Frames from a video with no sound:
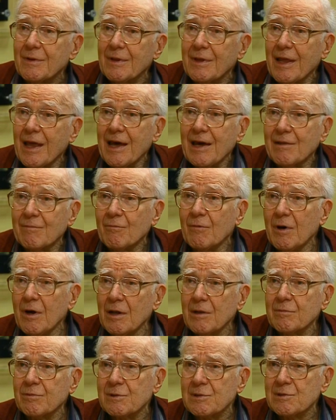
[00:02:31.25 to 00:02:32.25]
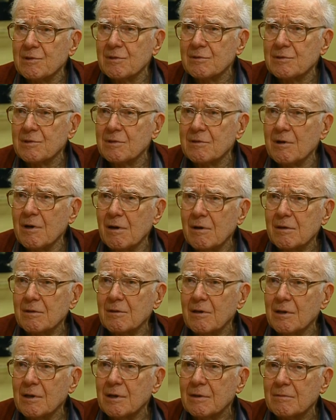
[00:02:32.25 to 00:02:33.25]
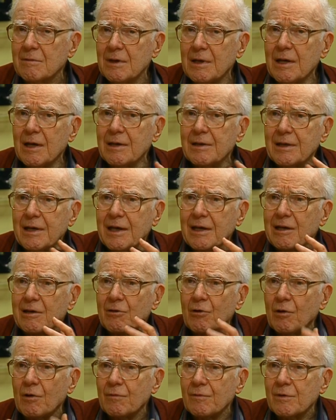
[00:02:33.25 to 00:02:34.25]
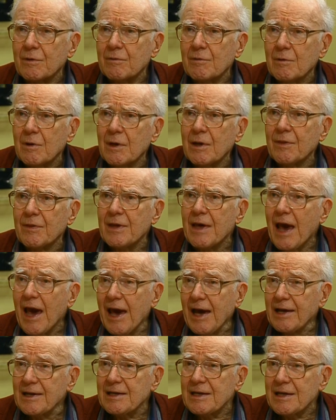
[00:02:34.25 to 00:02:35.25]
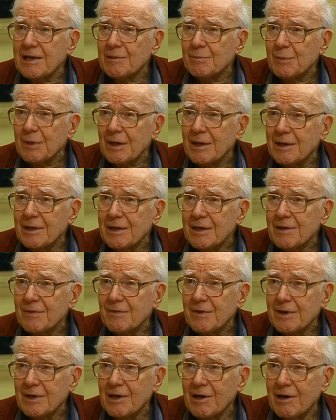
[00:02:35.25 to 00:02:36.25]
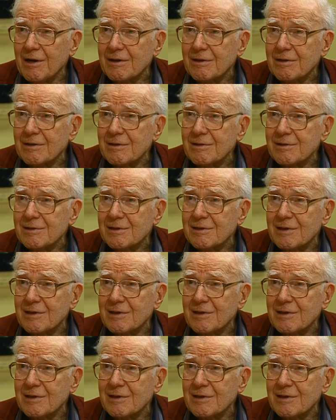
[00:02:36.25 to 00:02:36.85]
And Walt was so strong on getting over the acting ability of the characters